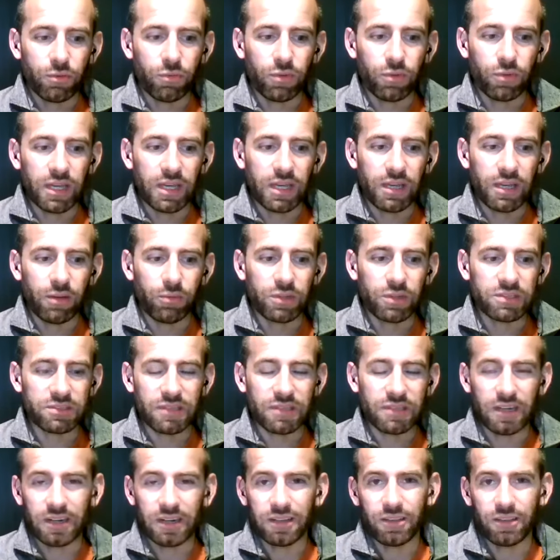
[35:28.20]
we
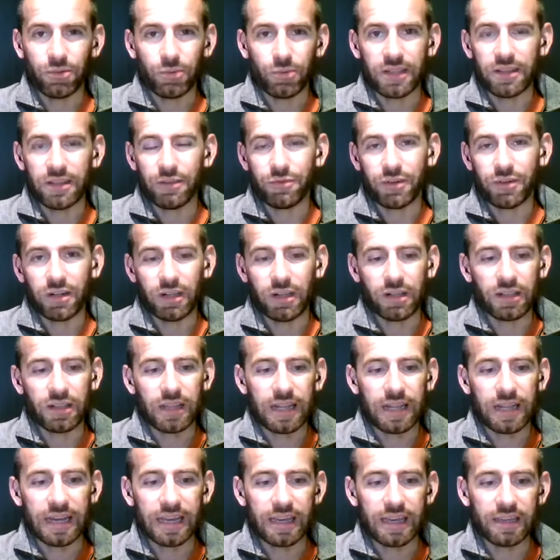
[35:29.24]
started to win different
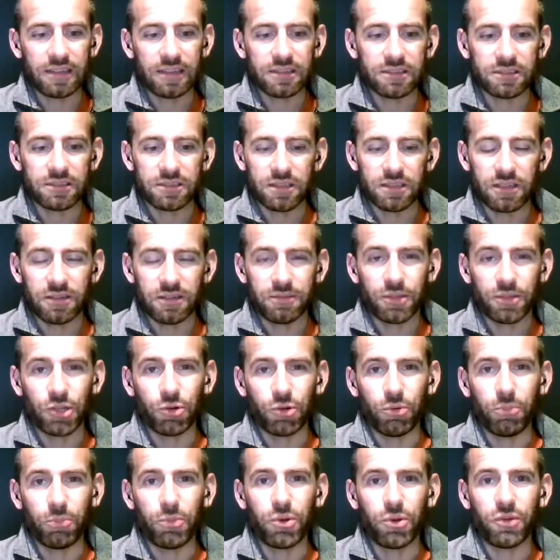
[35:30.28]
clients and, you
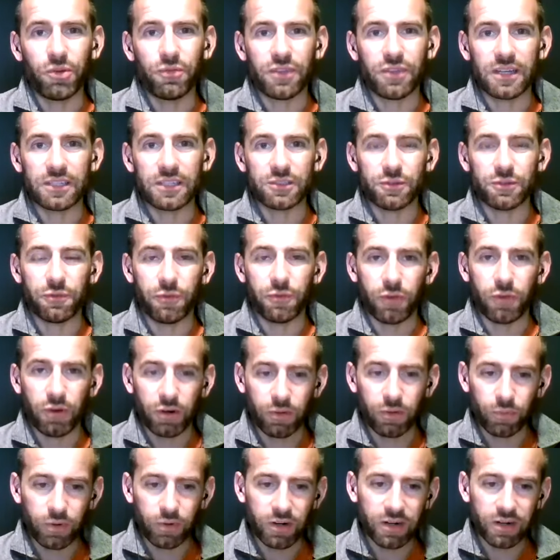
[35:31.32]
know, move things
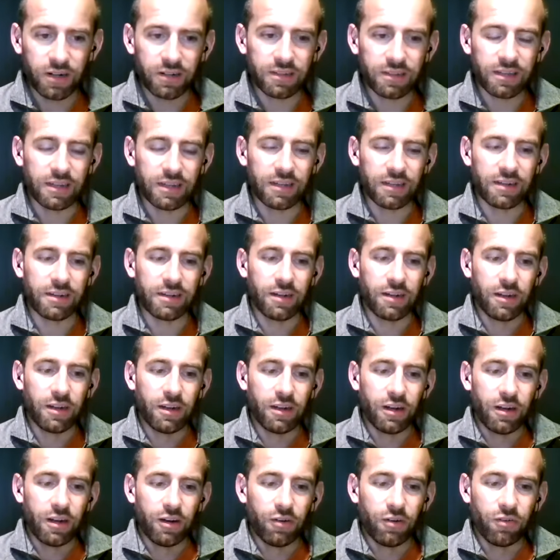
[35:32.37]
forward and
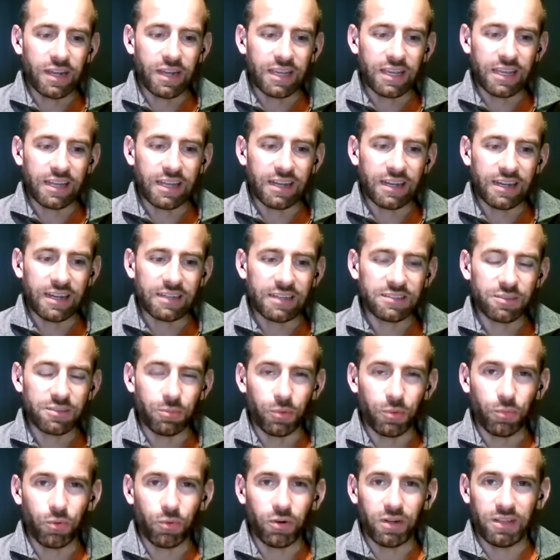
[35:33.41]
recognize that
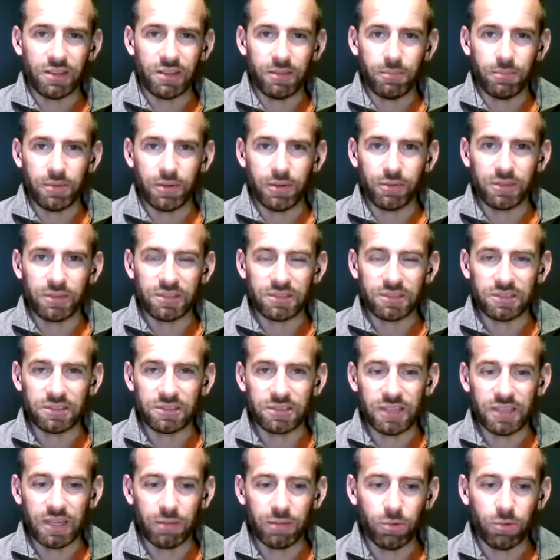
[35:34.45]
we wanted to build a
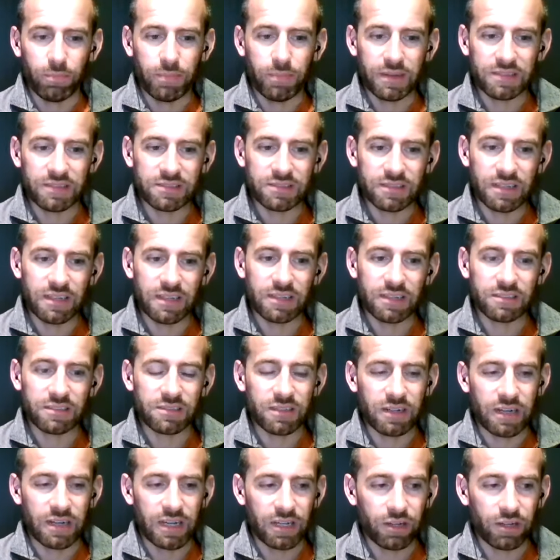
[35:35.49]
sustainable business
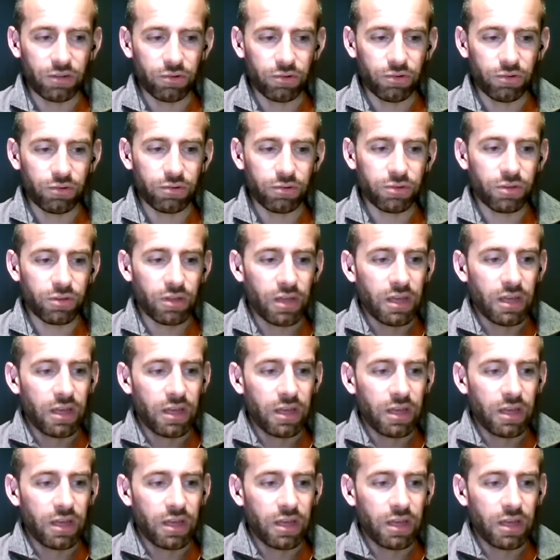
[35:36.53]
and high growth.